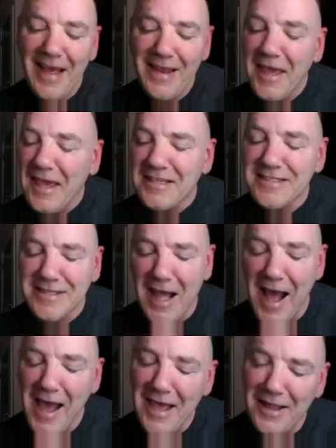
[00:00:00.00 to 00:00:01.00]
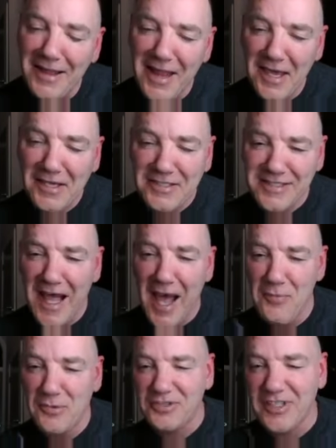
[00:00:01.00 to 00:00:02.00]
I like your
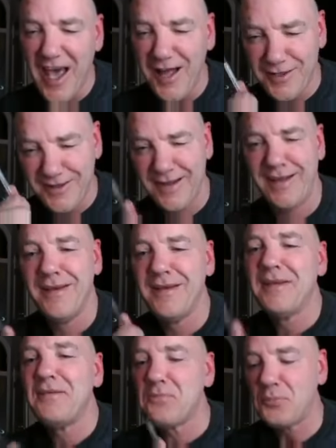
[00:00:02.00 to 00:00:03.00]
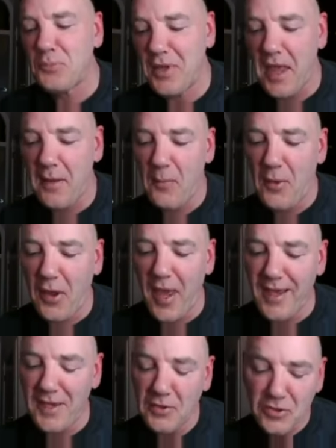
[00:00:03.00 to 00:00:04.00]
style, Michelle. Yeah,
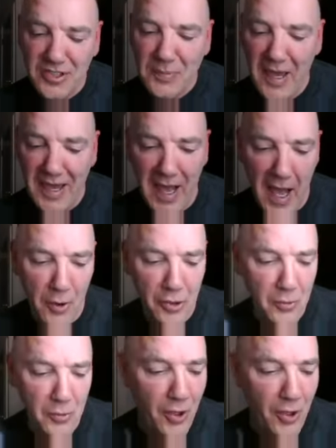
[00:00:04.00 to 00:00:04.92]
okay, speak how you